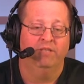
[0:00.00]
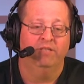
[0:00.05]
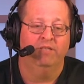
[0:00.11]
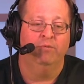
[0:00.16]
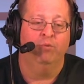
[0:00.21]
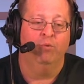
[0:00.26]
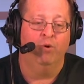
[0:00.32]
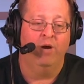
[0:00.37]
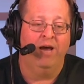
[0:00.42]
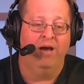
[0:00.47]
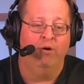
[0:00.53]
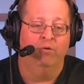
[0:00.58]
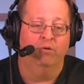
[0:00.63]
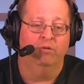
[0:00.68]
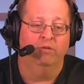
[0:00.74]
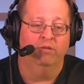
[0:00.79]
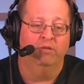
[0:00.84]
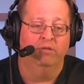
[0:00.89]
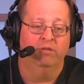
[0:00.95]
I said,
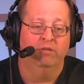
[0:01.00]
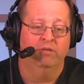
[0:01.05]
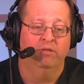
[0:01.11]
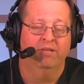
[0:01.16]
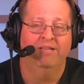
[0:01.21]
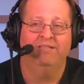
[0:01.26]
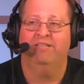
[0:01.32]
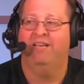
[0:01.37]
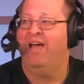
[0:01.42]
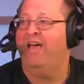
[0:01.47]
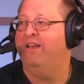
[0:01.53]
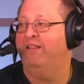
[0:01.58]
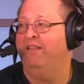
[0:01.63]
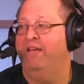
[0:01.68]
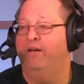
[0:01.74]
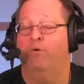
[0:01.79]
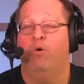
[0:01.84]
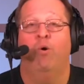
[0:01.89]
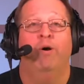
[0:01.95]
wow, that's kind
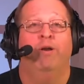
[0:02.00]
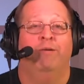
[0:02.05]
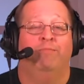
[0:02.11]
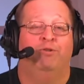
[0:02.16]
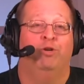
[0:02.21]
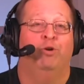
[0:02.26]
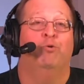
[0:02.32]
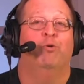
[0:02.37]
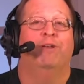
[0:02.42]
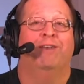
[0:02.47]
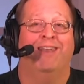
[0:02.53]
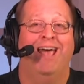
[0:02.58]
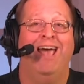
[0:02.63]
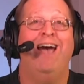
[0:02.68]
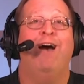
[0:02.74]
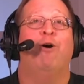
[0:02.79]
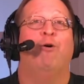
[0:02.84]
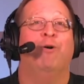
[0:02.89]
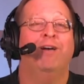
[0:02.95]
of like what I'm doing
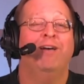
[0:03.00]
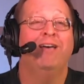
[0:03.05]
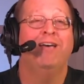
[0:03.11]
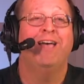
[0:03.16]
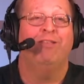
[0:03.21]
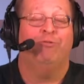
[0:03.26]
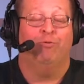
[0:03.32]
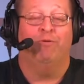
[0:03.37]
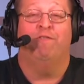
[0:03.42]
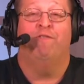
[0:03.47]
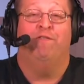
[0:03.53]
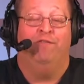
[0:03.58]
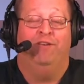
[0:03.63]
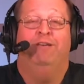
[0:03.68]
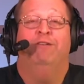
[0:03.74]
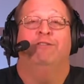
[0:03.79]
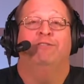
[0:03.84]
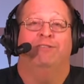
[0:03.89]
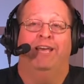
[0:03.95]
now. That's what it
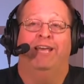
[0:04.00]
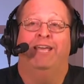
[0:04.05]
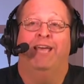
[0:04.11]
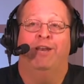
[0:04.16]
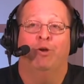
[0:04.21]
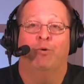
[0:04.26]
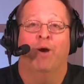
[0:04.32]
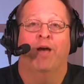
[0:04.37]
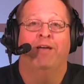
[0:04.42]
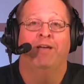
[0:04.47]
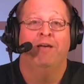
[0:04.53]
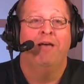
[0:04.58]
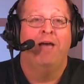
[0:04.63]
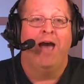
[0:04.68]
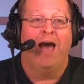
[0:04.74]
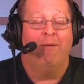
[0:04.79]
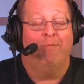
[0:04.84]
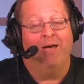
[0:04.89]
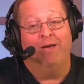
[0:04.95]
feels like anyway.
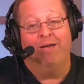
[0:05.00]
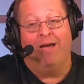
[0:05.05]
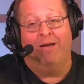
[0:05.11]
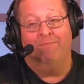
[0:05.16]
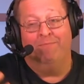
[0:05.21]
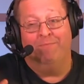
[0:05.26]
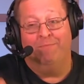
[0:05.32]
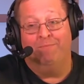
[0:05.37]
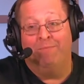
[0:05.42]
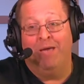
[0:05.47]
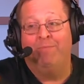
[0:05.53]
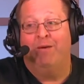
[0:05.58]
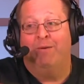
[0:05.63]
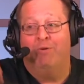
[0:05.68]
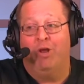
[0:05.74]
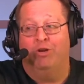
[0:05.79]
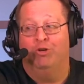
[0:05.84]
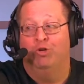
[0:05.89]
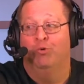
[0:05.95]

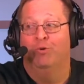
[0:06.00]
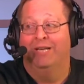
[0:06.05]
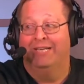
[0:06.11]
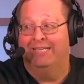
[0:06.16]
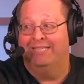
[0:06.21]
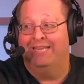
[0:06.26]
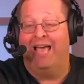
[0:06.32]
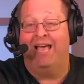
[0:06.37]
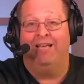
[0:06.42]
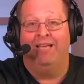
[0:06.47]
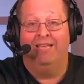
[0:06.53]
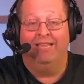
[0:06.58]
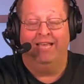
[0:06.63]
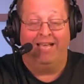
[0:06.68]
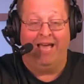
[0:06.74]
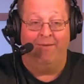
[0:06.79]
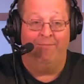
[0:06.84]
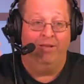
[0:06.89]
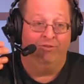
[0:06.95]
Maybe I'm not doing
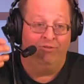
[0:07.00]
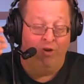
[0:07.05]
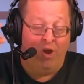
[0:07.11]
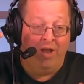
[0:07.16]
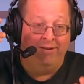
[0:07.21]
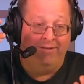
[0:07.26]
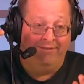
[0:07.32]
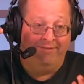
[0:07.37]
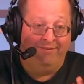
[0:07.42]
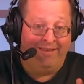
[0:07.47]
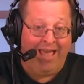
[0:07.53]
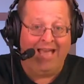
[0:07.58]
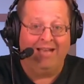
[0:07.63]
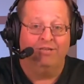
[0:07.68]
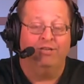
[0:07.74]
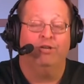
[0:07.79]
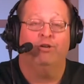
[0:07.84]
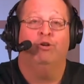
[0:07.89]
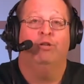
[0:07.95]
it's not
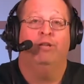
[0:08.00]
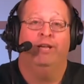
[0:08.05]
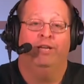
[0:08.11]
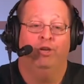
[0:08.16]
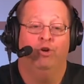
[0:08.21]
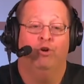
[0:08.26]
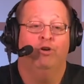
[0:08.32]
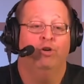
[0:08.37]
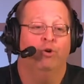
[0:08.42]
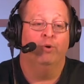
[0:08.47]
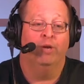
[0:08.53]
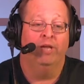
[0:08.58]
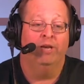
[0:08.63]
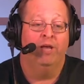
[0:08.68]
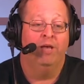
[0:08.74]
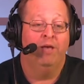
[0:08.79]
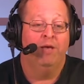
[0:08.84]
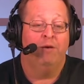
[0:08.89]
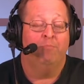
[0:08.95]
tactical like doing
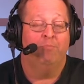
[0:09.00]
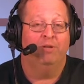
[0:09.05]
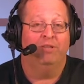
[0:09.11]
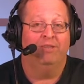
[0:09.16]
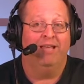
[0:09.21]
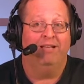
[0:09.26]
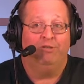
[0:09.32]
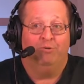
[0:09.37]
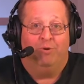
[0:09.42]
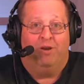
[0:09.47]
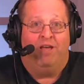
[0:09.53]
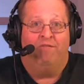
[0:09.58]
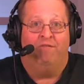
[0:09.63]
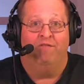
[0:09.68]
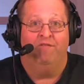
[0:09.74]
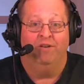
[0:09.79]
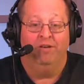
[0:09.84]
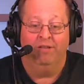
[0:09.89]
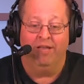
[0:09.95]
it, but that's what I
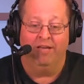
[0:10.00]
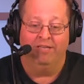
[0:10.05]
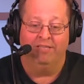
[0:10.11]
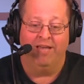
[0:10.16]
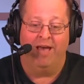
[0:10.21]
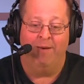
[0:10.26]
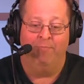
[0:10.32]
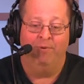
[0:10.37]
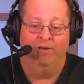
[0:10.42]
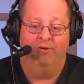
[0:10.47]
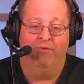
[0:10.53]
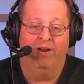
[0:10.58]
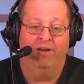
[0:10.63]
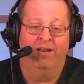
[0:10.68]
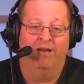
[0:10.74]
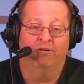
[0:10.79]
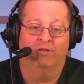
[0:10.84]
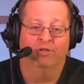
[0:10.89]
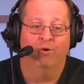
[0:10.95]
feel like's happening
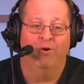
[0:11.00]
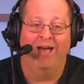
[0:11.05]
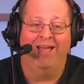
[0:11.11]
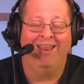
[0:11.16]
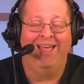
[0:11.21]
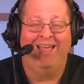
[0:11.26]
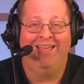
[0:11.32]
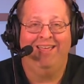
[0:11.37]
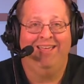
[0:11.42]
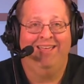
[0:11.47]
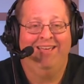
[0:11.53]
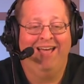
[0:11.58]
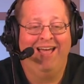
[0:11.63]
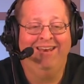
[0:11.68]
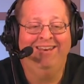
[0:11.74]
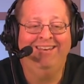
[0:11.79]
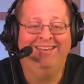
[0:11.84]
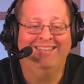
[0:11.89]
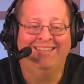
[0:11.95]
right now. So I
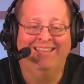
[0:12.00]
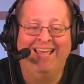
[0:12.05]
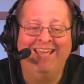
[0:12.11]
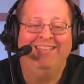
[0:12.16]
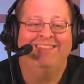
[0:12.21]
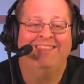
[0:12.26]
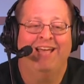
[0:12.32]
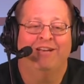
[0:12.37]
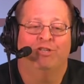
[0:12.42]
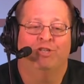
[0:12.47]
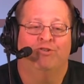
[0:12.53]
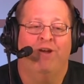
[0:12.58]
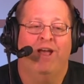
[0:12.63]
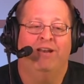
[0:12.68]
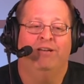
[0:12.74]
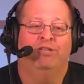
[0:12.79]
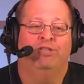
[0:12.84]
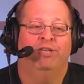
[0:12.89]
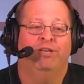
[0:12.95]
didn't like that
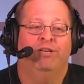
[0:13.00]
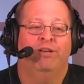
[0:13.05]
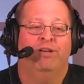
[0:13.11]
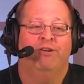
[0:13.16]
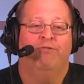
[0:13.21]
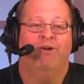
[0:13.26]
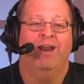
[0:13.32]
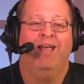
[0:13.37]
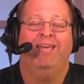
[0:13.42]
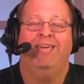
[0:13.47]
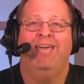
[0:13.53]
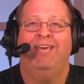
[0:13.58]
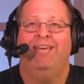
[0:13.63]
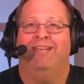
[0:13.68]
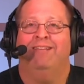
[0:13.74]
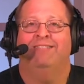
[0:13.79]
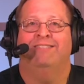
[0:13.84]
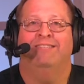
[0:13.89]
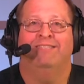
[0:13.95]
strategy, right? I
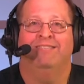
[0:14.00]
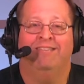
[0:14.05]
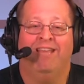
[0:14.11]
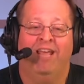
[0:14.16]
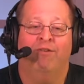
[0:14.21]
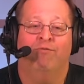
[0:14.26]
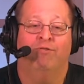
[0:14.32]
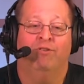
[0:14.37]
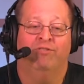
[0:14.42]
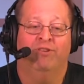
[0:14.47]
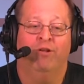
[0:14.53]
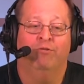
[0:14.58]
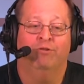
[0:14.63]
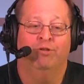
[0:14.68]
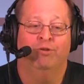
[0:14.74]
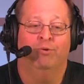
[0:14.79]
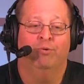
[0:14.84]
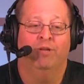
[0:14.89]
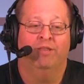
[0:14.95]
can't get sustained
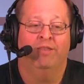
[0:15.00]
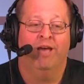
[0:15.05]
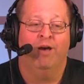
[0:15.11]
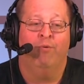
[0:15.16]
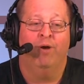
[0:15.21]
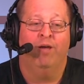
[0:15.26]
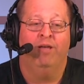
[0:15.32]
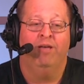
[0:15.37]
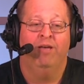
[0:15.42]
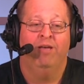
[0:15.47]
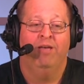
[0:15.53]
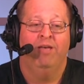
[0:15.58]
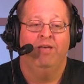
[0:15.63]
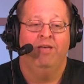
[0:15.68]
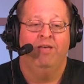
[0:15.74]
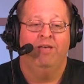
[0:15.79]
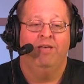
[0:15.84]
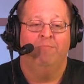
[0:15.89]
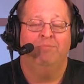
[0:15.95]
results doing it that way.
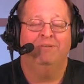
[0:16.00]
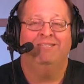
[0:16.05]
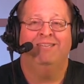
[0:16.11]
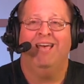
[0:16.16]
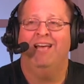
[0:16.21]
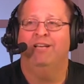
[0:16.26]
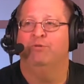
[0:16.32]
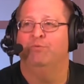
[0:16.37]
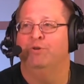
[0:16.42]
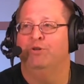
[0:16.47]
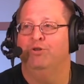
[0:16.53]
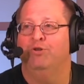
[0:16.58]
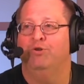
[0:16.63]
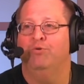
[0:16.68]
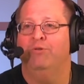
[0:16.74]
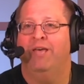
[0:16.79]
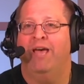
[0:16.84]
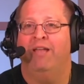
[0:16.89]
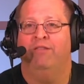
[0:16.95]
Besides, when you
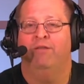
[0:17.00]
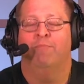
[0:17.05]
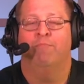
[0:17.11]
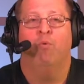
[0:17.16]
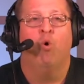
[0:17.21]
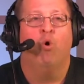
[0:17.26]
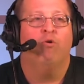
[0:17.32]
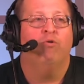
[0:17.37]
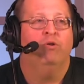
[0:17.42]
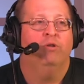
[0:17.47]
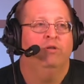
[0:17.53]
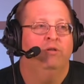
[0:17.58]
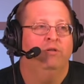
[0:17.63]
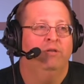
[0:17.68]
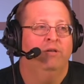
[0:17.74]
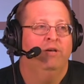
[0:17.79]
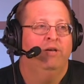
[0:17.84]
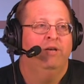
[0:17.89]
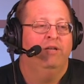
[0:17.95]
do that, the
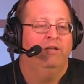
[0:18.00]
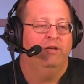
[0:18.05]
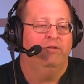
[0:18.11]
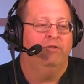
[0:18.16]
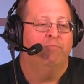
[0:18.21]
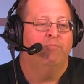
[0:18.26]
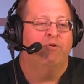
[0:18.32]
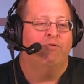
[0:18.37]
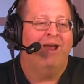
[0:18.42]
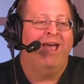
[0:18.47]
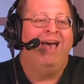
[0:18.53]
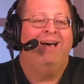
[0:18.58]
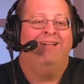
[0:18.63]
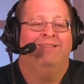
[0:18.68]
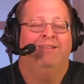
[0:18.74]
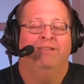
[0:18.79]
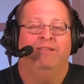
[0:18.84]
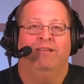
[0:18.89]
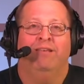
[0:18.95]
morale
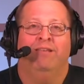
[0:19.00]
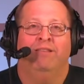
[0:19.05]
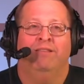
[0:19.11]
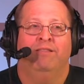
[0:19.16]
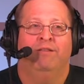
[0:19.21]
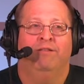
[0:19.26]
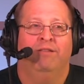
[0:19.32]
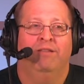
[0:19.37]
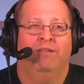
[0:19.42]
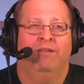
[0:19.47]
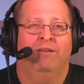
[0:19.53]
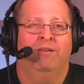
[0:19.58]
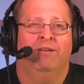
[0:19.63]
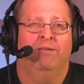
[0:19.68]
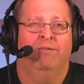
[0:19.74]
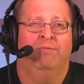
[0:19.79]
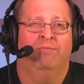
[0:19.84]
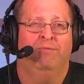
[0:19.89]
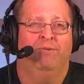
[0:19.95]
in
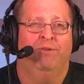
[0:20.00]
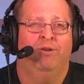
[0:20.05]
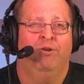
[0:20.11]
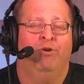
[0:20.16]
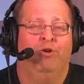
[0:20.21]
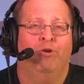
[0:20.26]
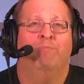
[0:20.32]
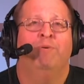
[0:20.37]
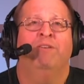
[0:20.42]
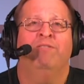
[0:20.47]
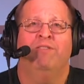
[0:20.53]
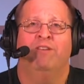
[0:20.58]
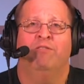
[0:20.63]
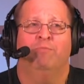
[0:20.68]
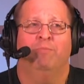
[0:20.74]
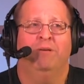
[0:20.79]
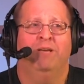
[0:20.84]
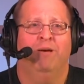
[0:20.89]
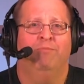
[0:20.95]
the your
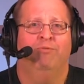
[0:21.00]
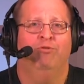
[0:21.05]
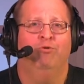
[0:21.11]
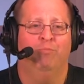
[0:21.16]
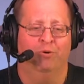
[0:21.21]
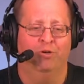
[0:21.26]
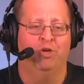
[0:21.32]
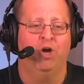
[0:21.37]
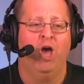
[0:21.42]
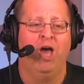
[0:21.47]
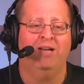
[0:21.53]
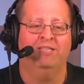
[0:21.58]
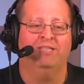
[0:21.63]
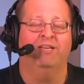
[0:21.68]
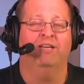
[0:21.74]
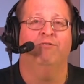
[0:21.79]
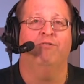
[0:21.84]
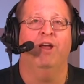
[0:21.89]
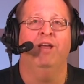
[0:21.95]
business becomes super
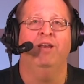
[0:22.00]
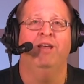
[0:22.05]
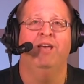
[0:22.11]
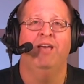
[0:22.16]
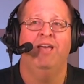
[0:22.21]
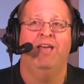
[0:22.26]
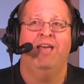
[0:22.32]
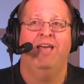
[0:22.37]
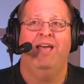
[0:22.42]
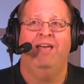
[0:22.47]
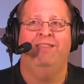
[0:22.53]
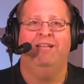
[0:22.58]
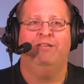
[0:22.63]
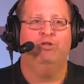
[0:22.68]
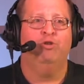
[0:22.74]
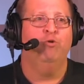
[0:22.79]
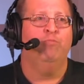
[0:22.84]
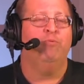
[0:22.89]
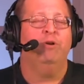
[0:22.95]
toxic, right? And
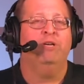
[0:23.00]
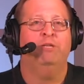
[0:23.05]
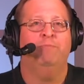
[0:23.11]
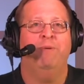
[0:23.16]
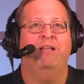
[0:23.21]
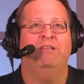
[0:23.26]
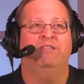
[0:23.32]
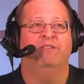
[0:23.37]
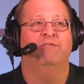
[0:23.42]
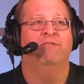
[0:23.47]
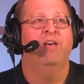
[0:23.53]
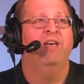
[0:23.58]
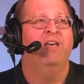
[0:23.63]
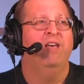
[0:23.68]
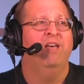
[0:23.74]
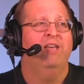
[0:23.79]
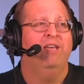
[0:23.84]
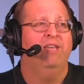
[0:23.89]
that's super expensive.